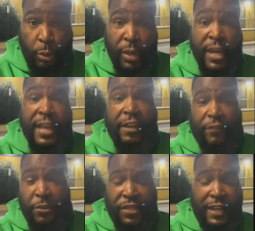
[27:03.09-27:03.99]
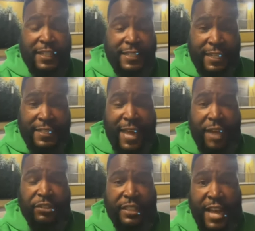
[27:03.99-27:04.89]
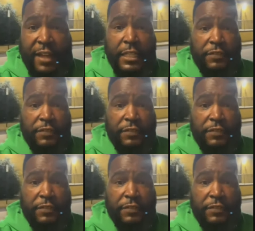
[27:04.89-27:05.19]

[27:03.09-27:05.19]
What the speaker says: if you think the $6,000 for